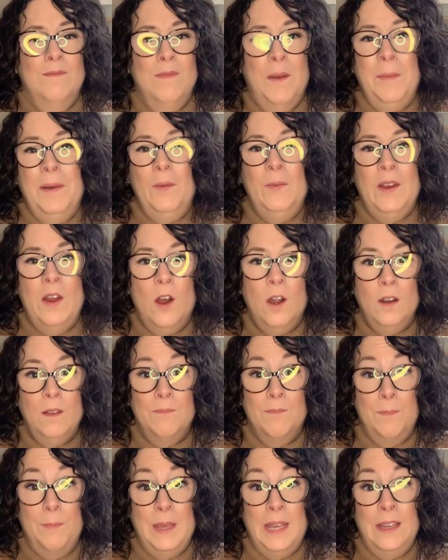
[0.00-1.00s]
I mean, we
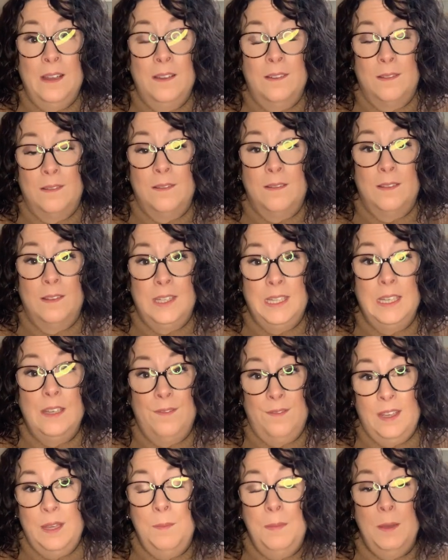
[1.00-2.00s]
are big
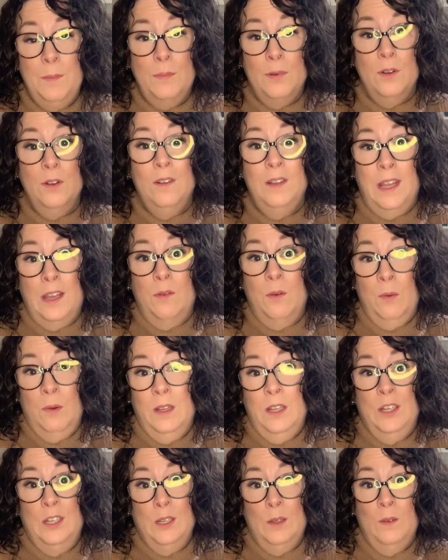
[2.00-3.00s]
TV people. Like, we
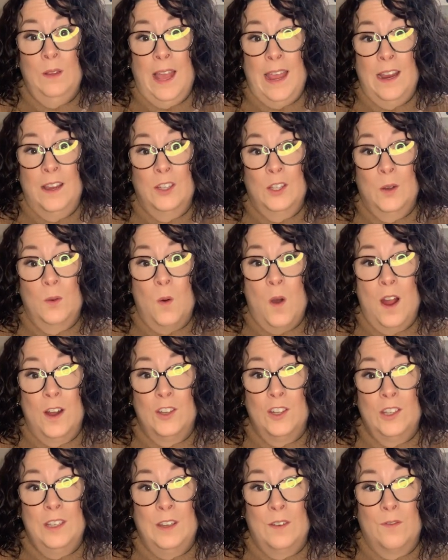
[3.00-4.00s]
really do like to
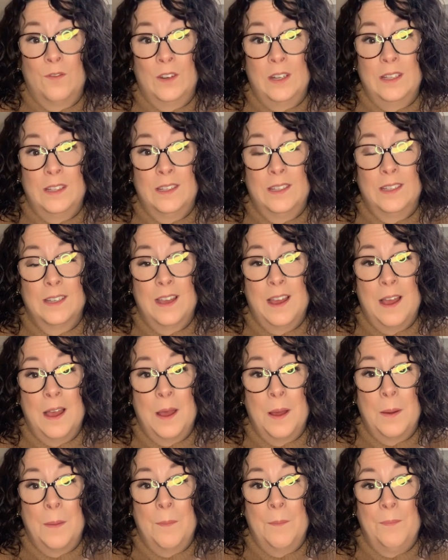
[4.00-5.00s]
watch different,
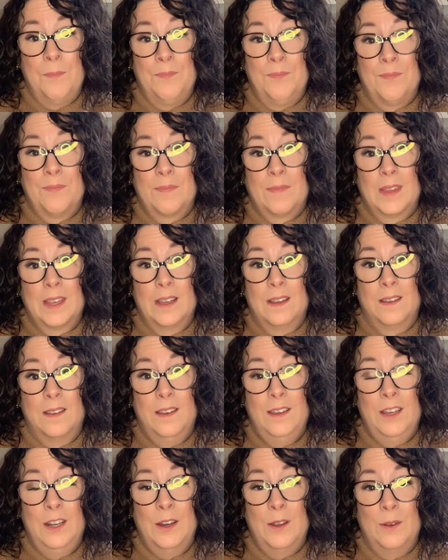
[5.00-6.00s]

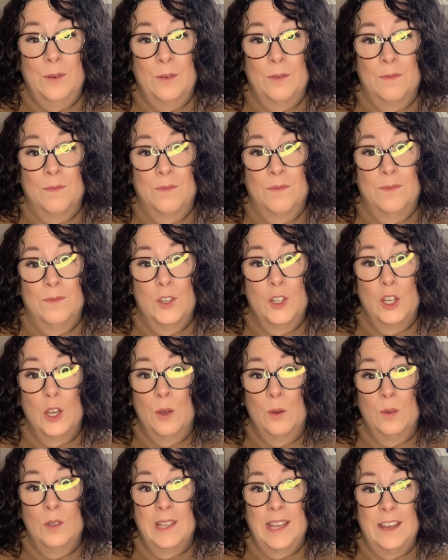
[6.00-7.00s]
you know,
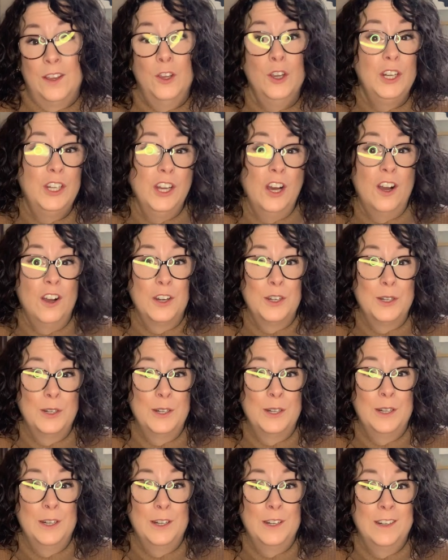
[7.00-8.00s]
shows like Good
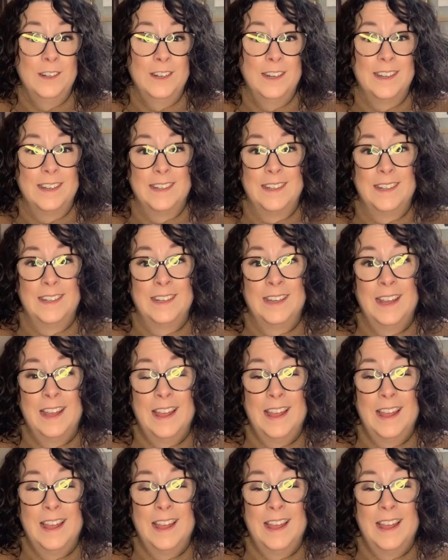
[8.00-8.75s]
Doctor. And